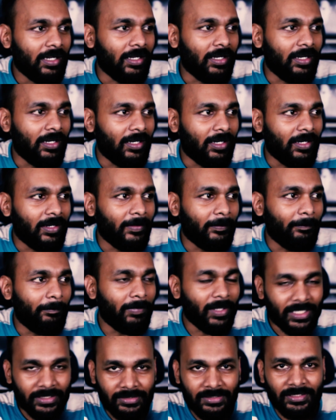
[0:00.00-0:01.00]

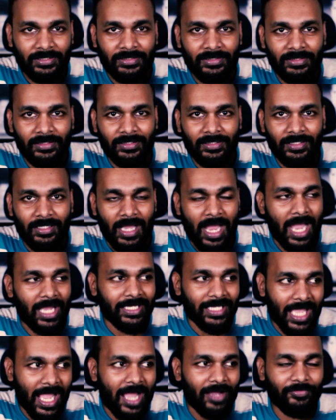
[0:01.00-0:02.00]
But
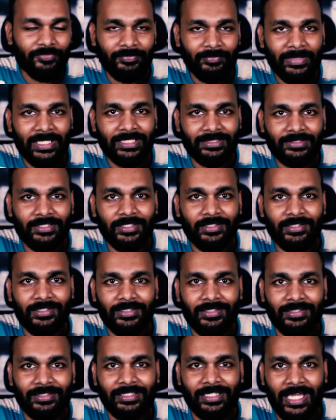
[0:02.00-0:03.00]
I have made
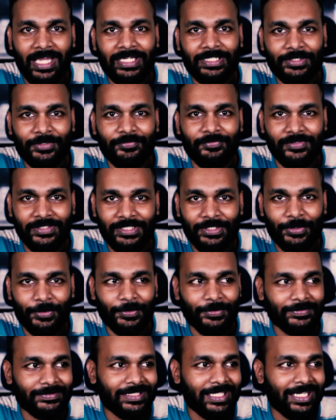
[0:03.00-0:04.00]
the kind of
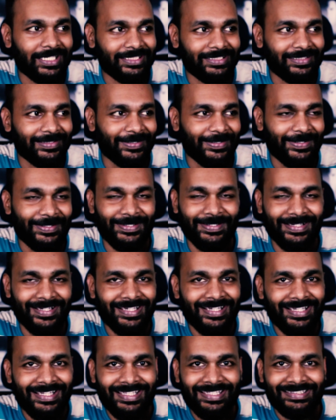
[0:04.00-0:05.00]
video that
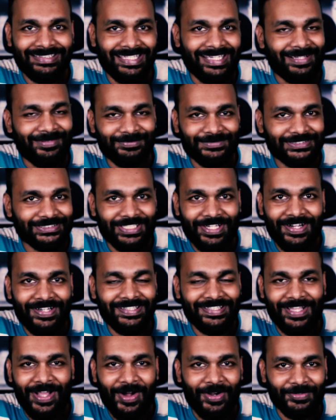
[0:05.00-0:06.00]
that I'm
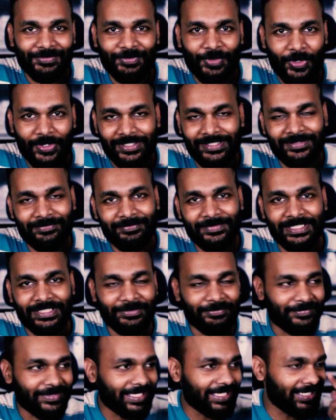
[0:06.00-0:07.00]
sure y'all wanted
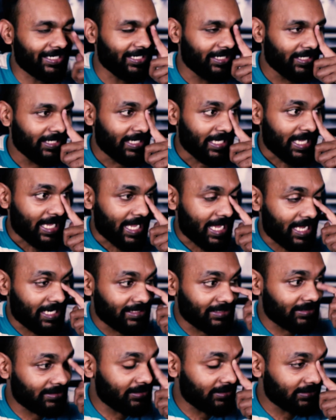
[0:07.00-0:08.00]
me to make.
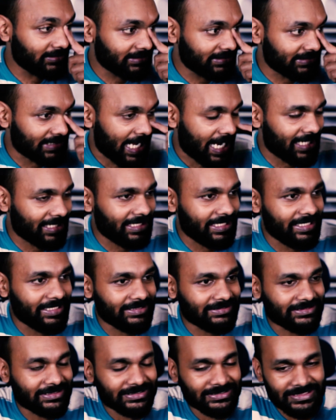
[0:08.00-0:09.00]
And
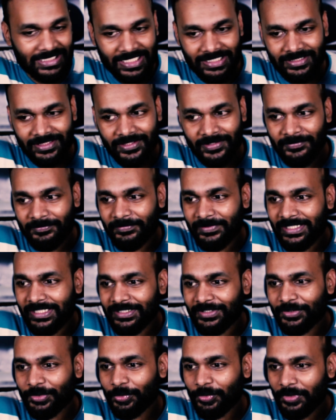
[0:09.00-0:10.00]
sadly, it just ended up
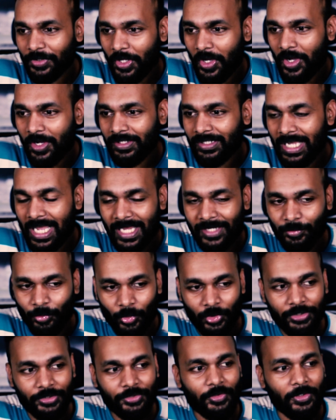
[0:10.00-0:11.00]
being too long. I
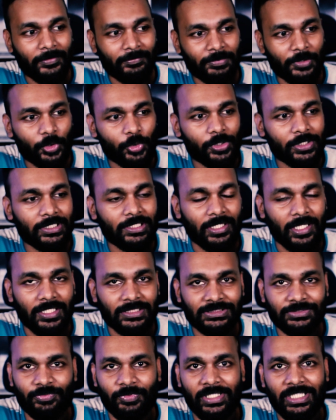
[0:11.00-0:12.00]
wanted to upload it
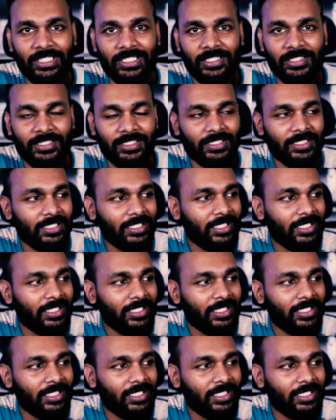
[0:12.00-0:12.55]
last week,